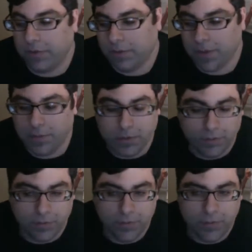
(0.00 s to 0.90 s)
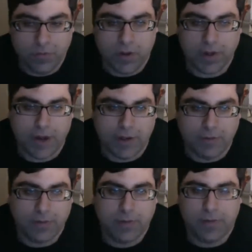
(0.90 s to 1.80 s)
people who have been trotted out,
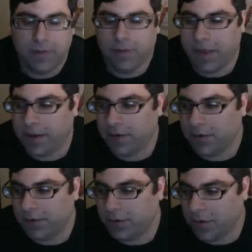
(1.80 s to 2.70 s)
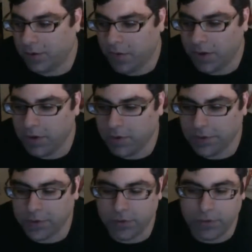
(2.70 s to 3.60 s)
and I don't want to go
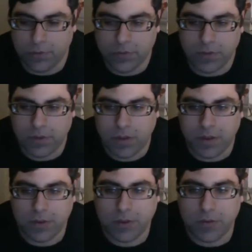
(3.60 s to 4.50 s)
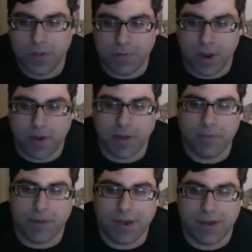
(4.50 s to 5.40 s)
too deep on it,
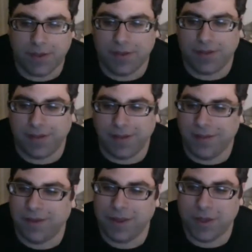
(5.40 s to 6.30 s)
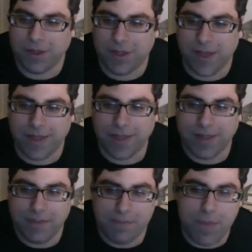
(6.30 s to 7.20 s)
because you can just get
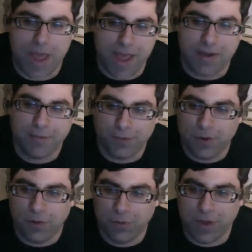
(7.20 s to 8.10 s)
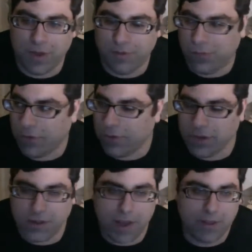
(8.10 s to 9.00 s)
banned for no reason for
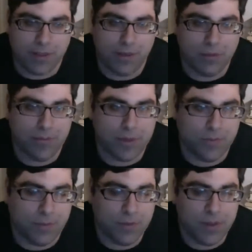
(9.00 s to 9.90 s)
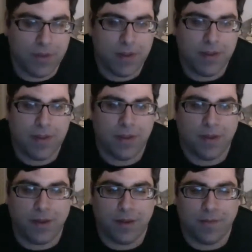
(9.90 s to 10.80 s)
criticizing the other people.
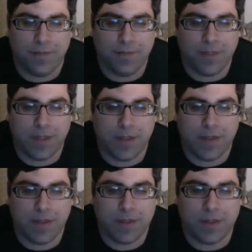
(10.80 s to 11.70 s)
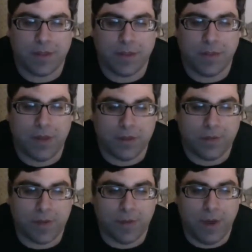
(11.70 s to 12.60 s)
So some of the other
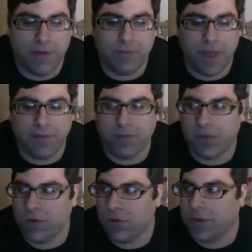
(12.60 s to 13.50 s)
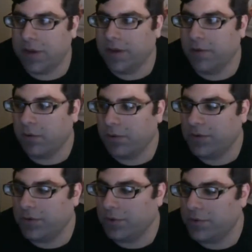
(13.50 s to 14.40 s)
people have used it in order
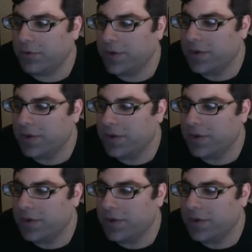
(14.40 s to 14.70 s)
to